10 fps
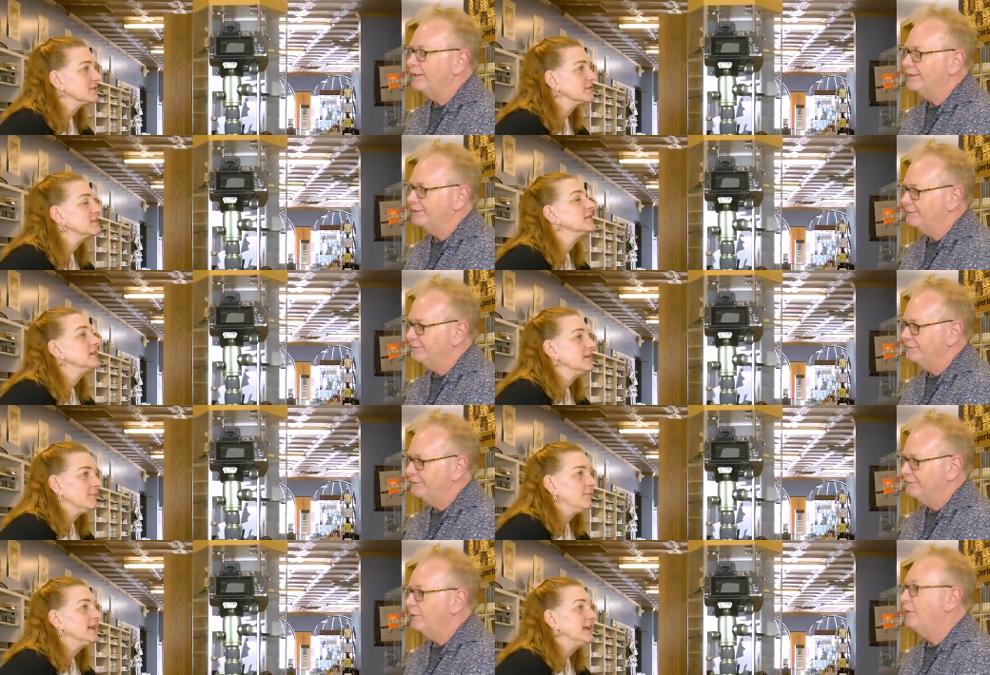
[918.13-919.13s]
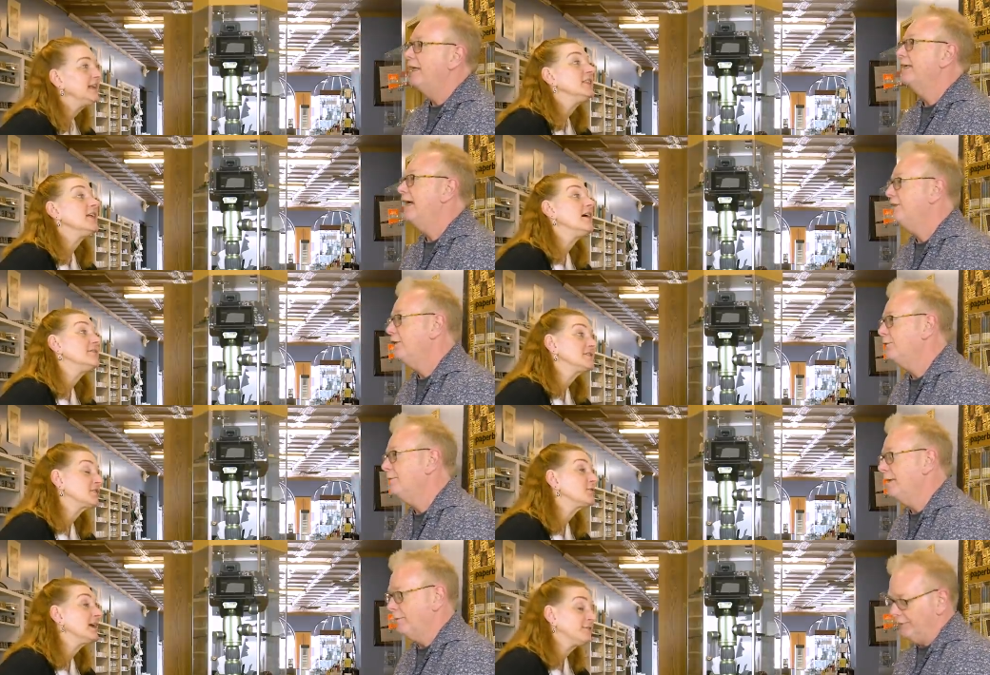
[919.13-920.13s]
Speaker 1: it doesn't. But so he I, loves
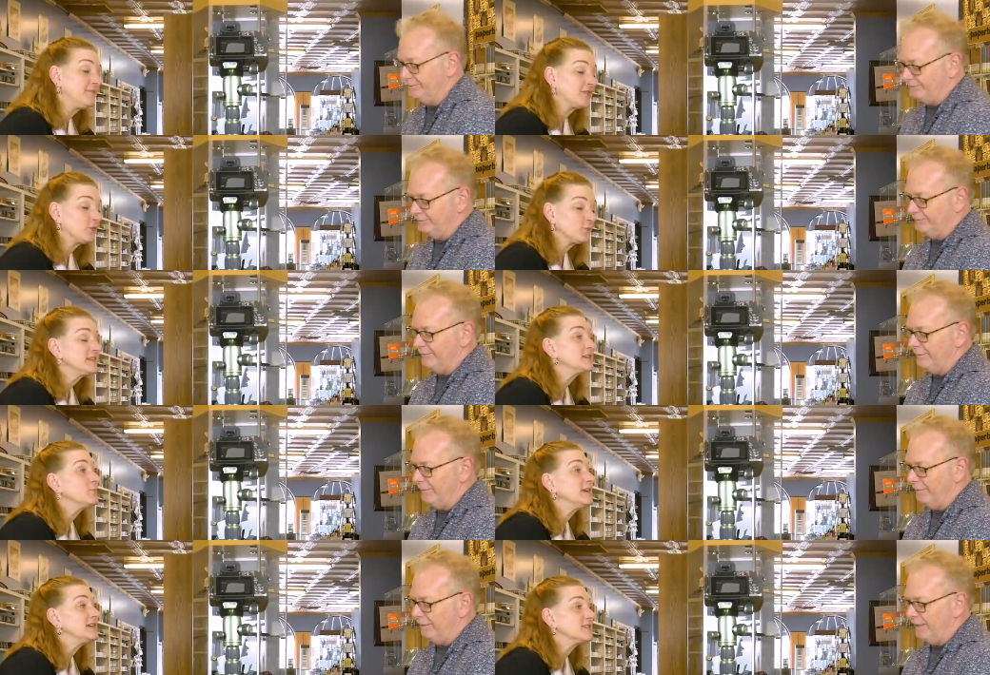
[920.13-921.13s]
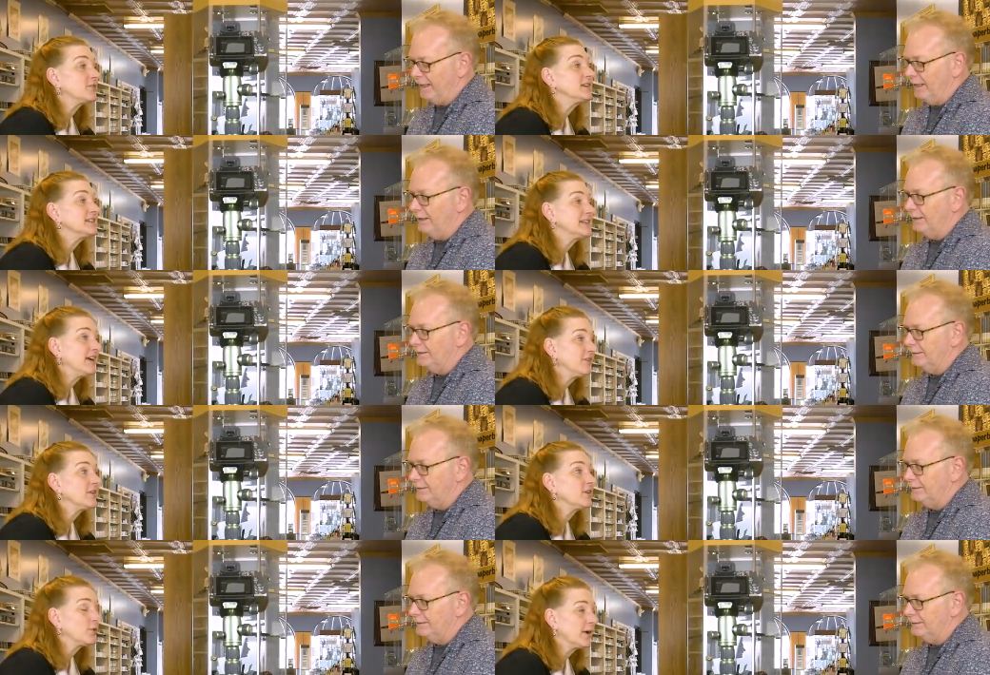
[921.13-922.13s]
I the Carène. In fact, the reason we started to
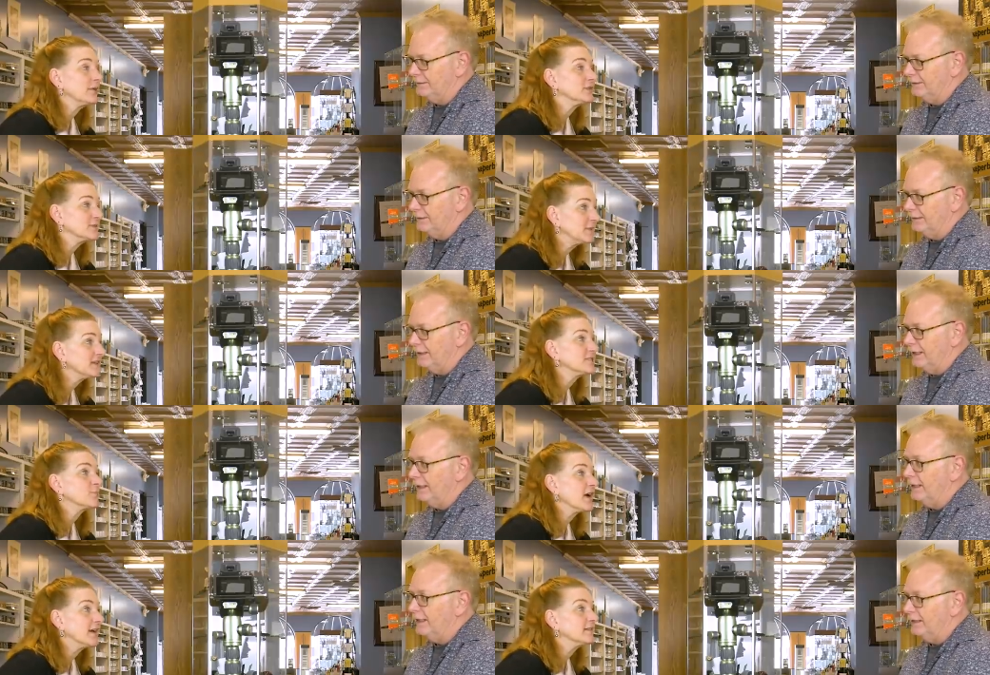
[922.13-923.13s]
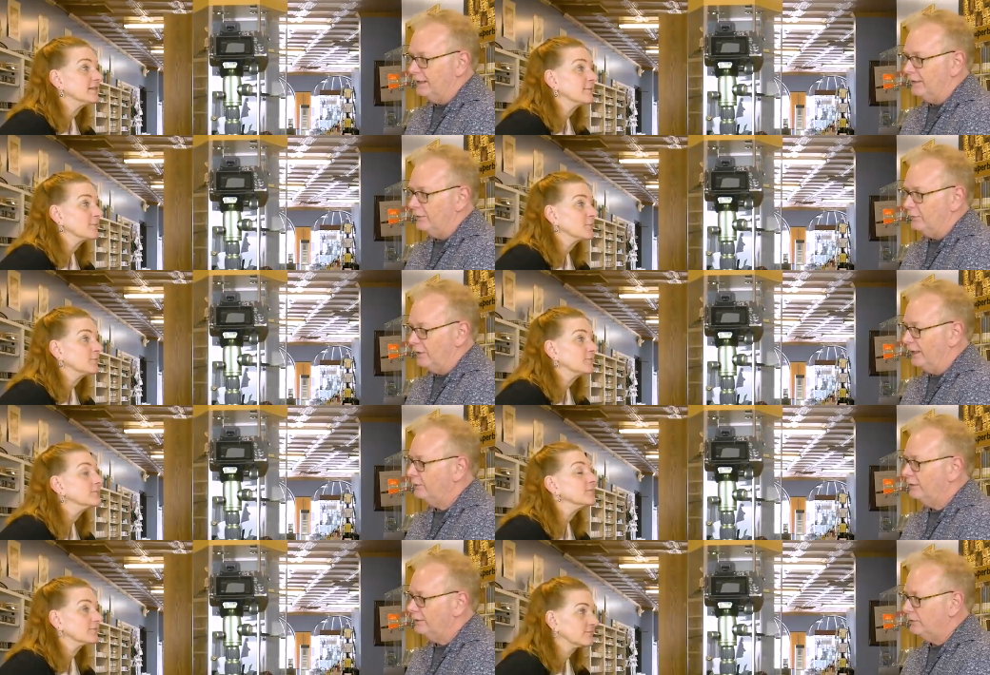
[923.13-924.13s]
carry the Carène was because of Ryan.
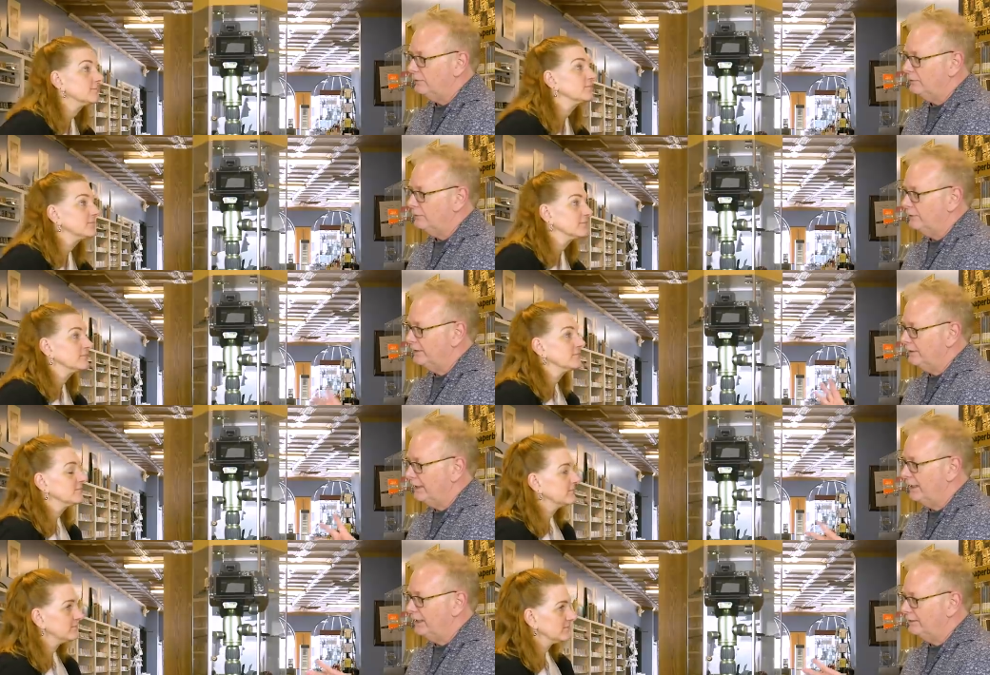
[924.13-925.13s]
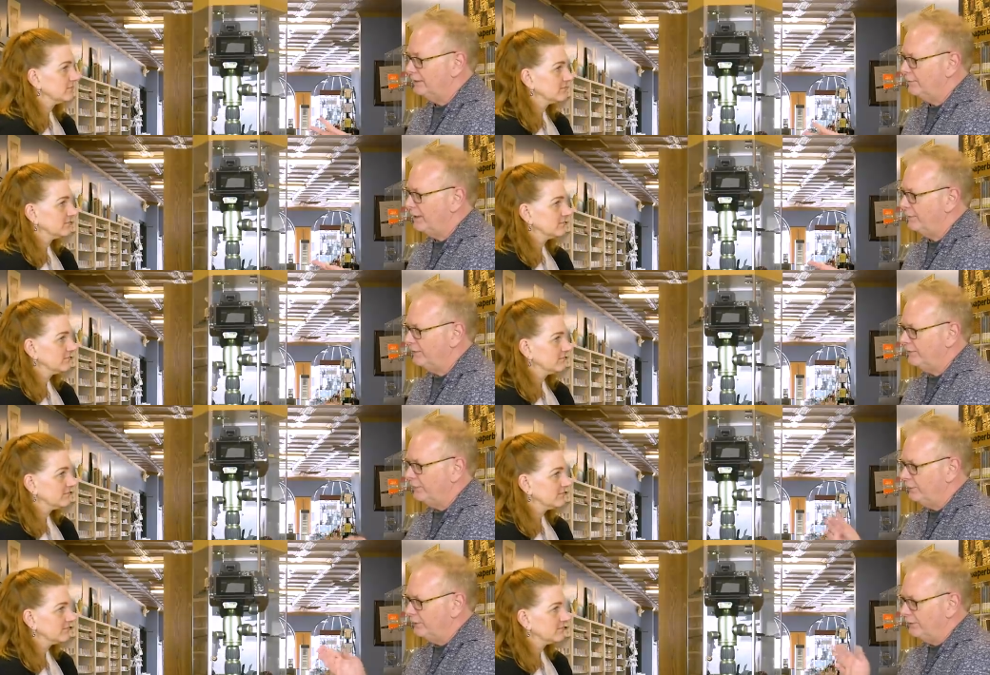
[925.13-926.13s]
Speaker 2: Right. We recently had some
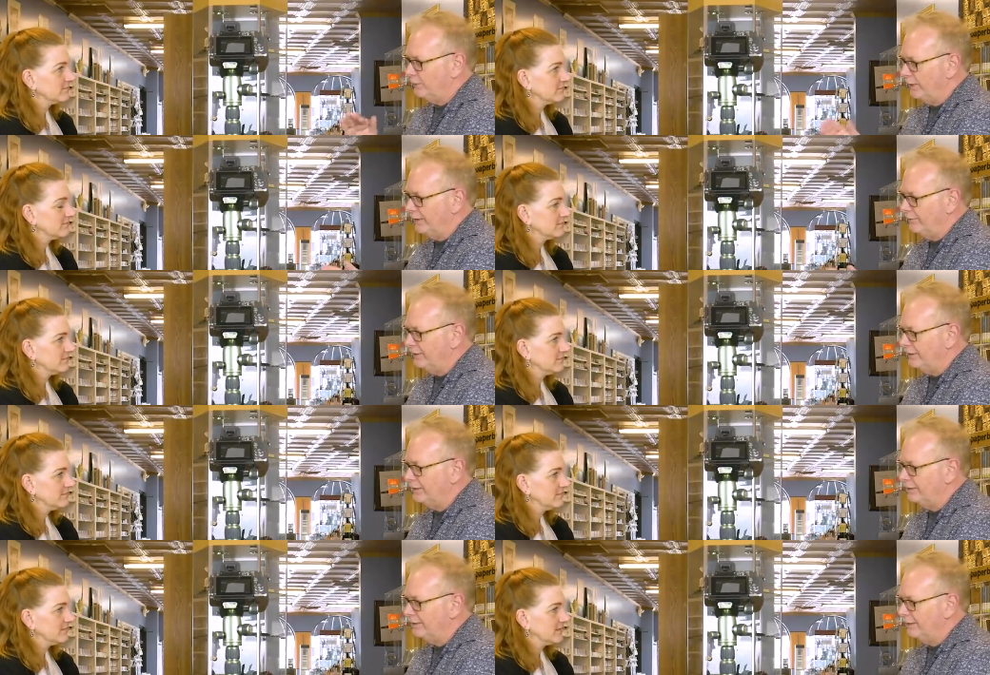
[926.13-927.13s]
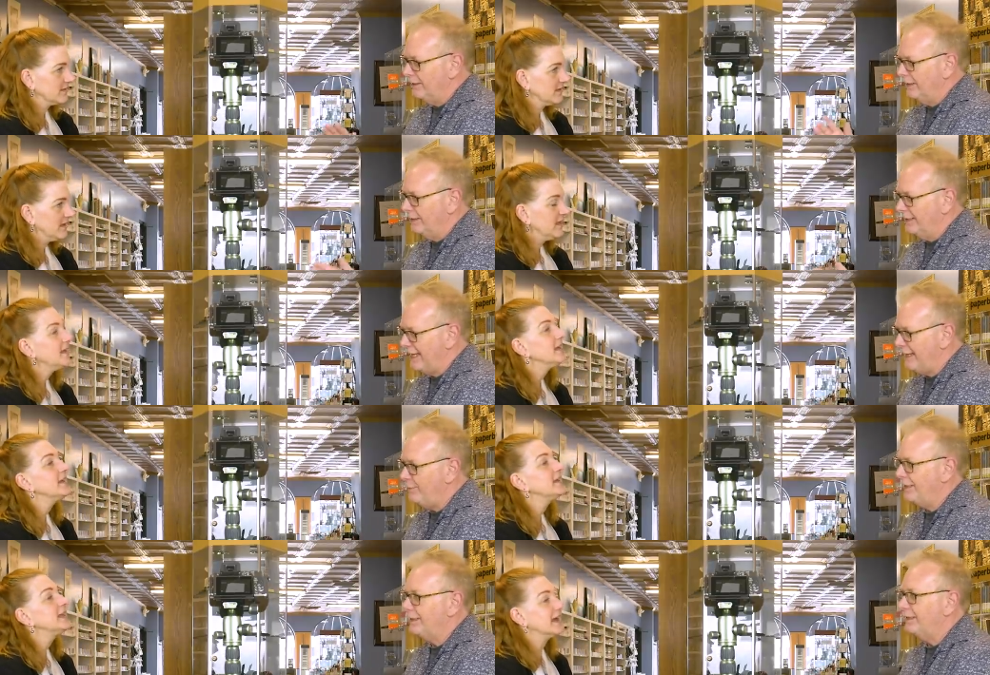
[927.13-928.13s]
hemisphere with a wavy uh,
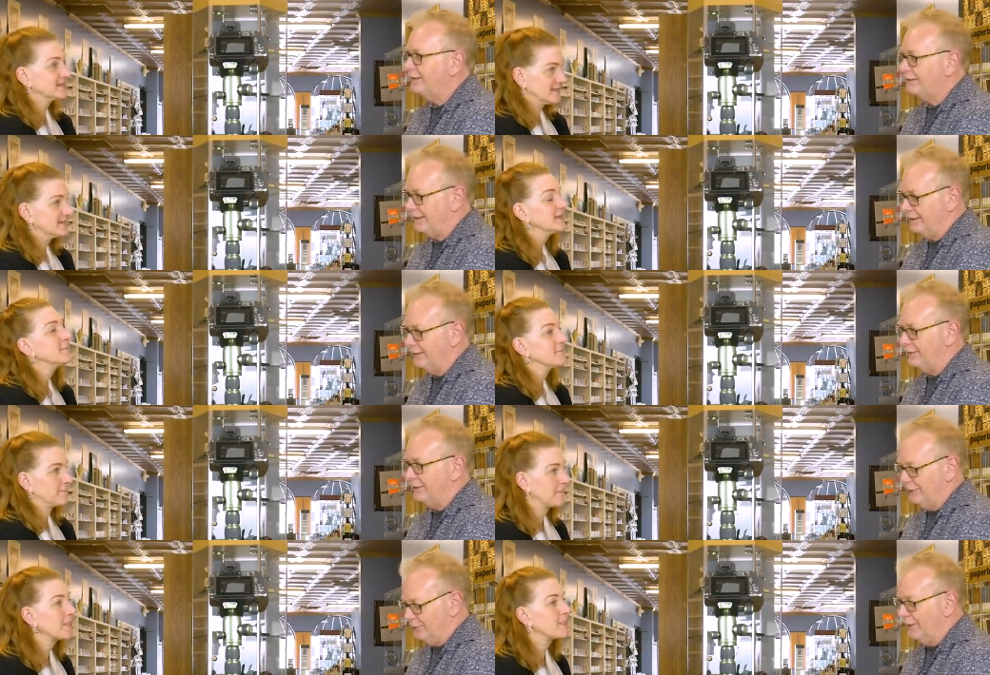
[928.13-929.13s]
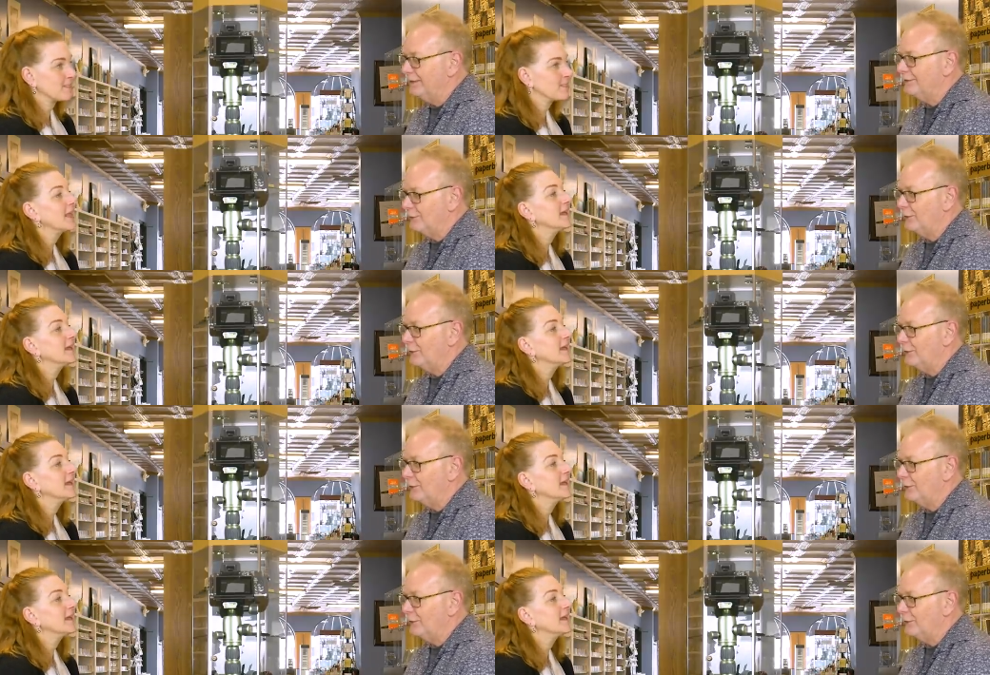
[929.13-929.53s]
cap, and yes. he said that the Carène is